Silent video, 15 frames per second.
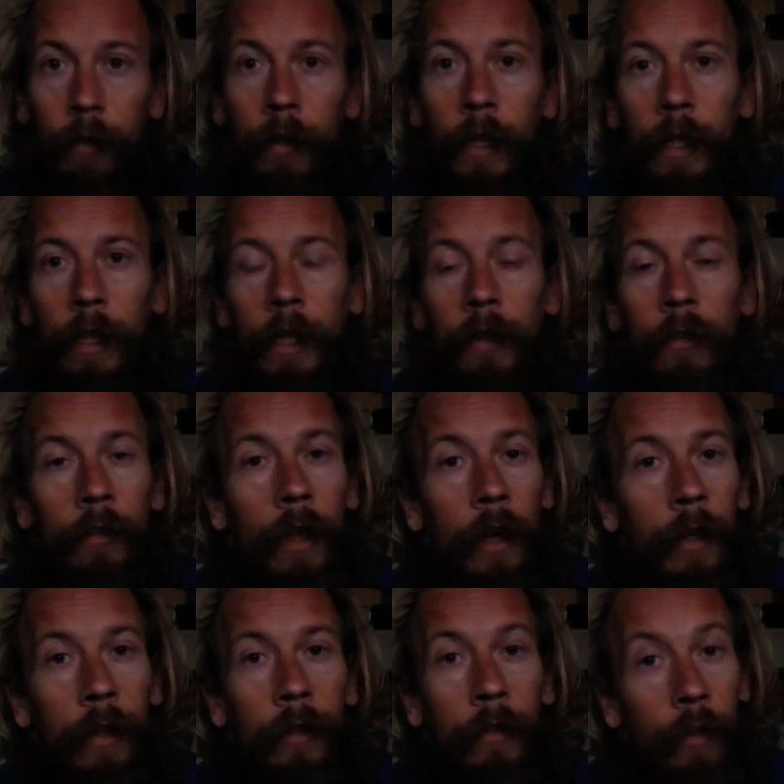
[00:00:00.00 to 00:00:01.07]
and then done
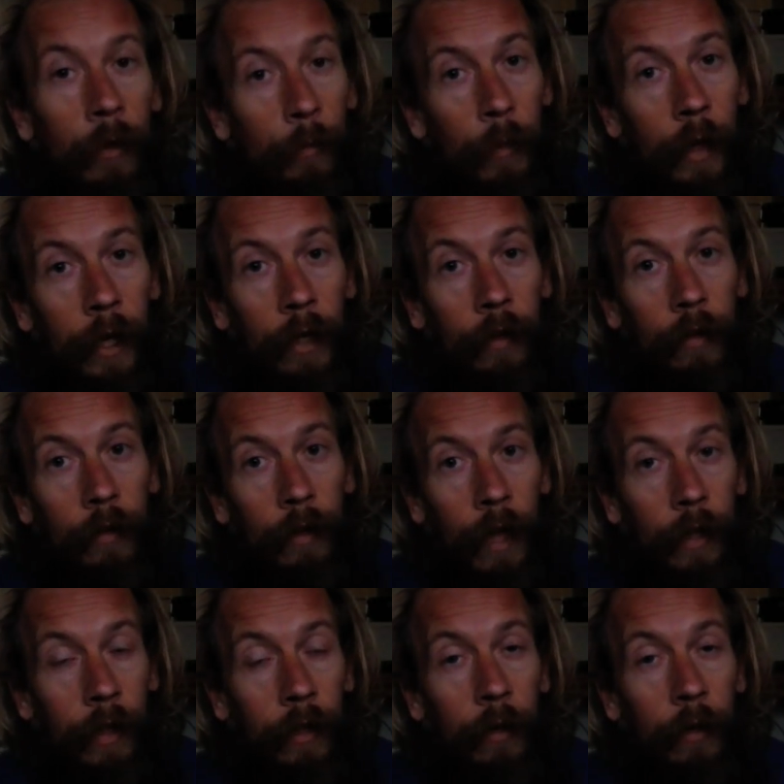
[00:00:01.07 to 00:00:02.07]
in some way that it